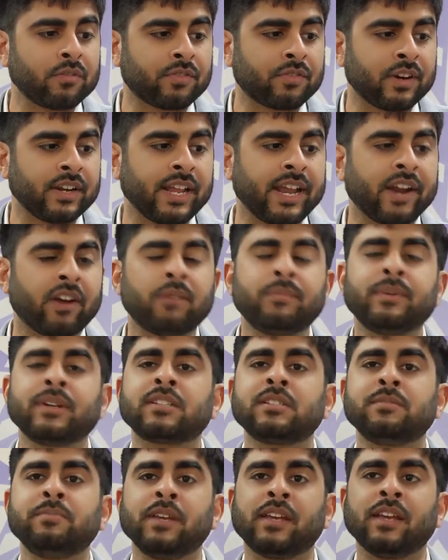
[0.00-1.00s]
for an Arabic
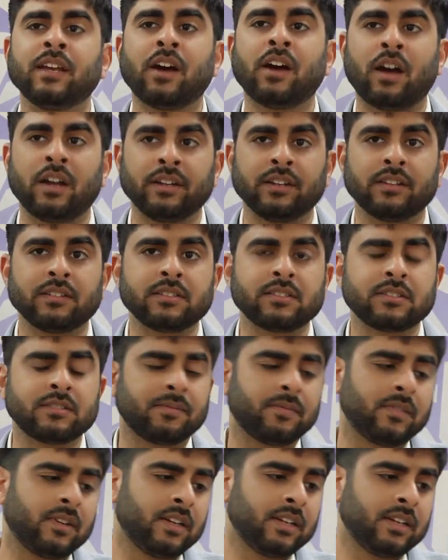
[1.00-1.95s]
speaking audience.